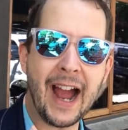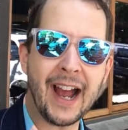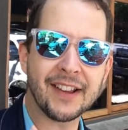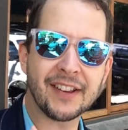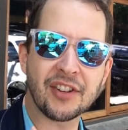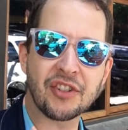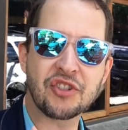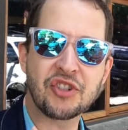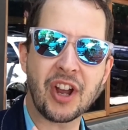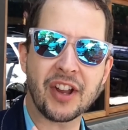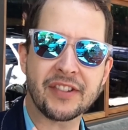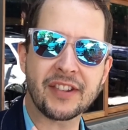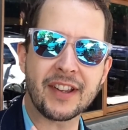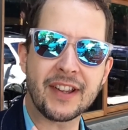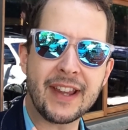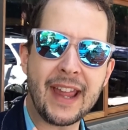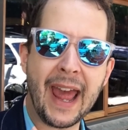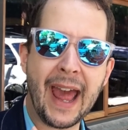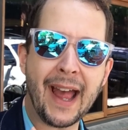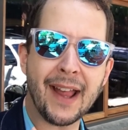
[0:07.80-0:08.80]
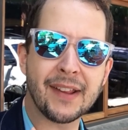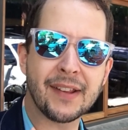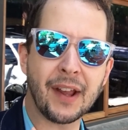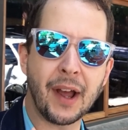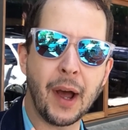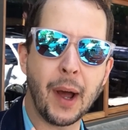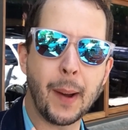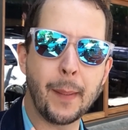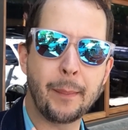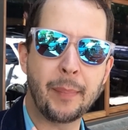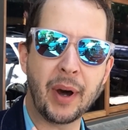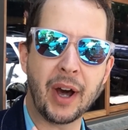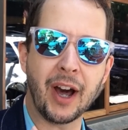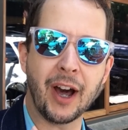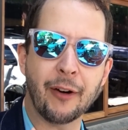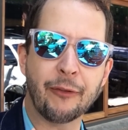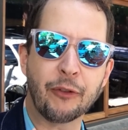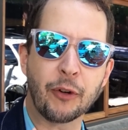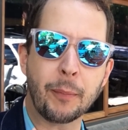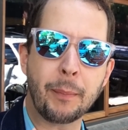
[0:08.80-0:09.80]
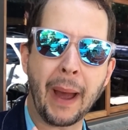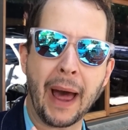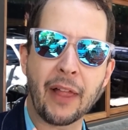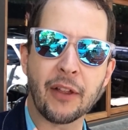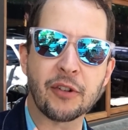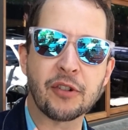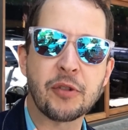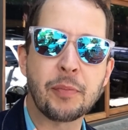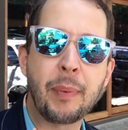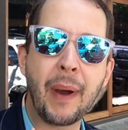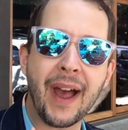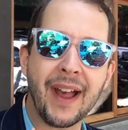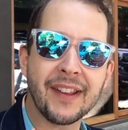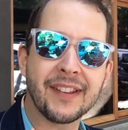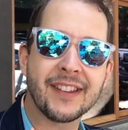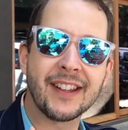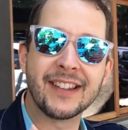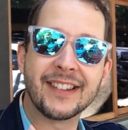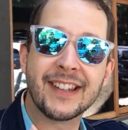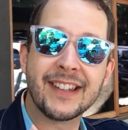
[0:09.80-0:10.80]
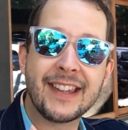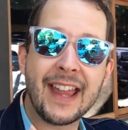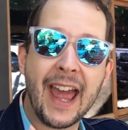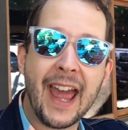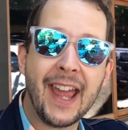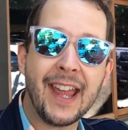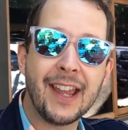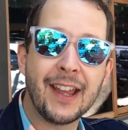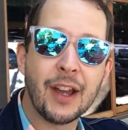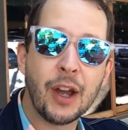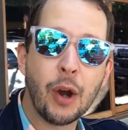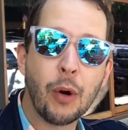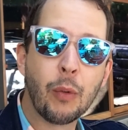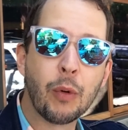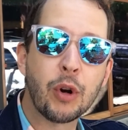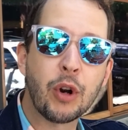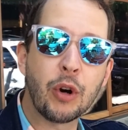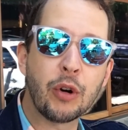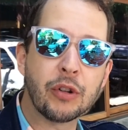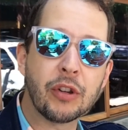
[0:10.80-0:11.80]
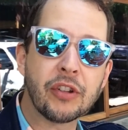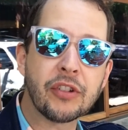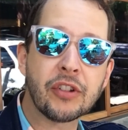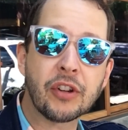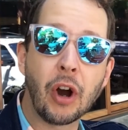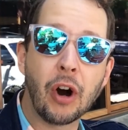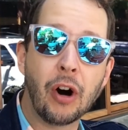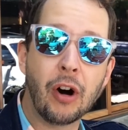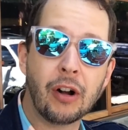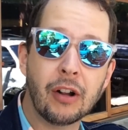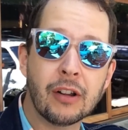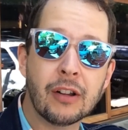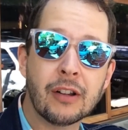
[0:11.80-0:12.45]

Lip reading: guys, it's Justin Gaz for Ballards Best, and today we're going to Skall.